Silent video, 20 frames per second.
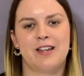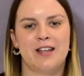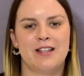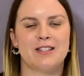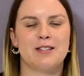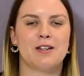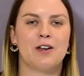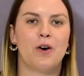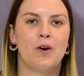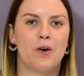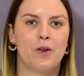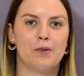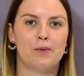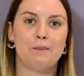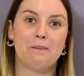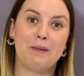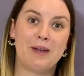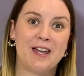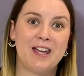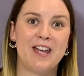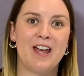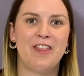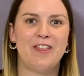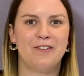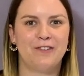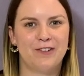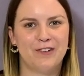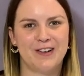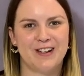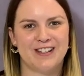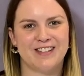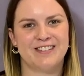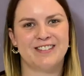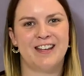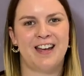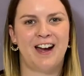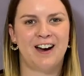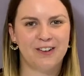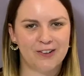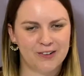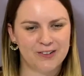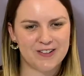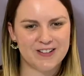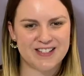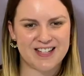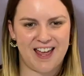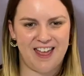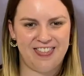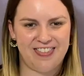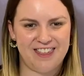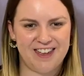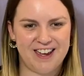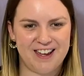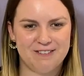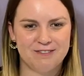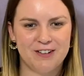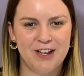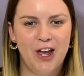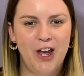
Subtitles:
It's called Be the Voice. How cool is that theme?